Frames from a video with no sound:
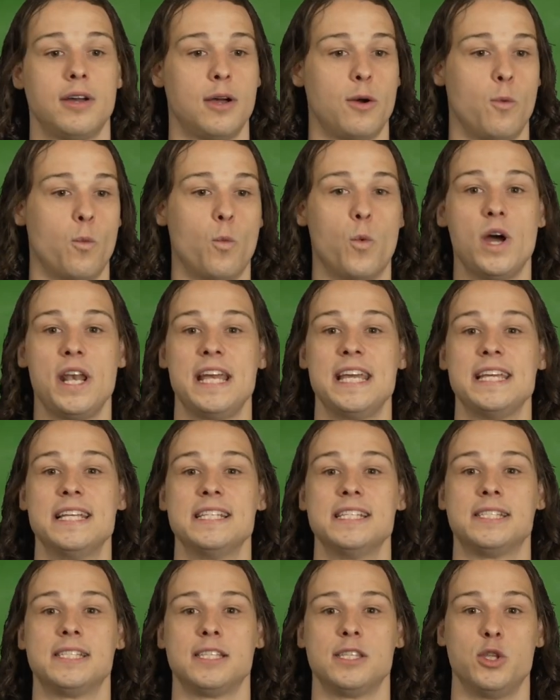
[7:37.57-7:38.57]
what
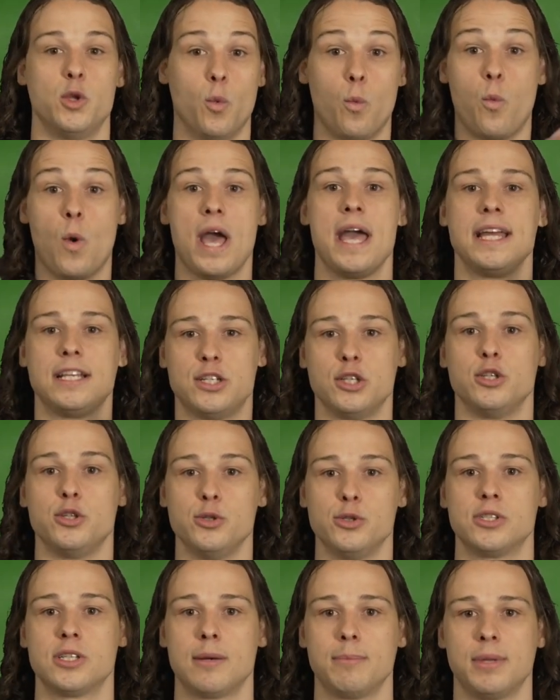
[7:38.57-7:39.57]
is the way to do
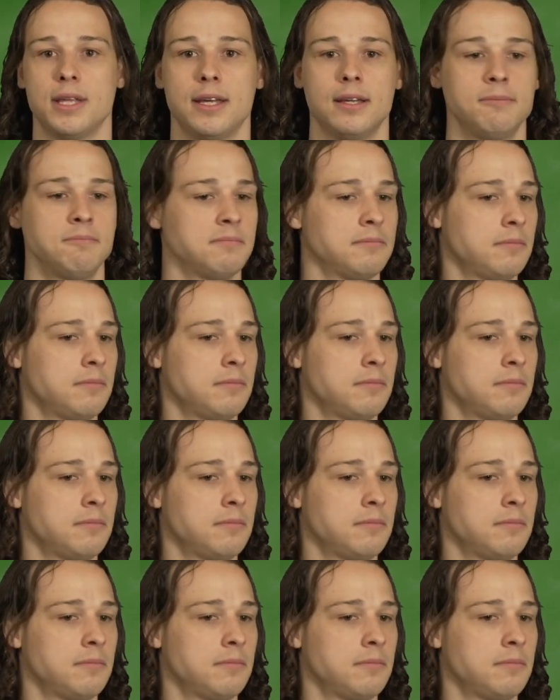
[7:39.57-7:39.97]
something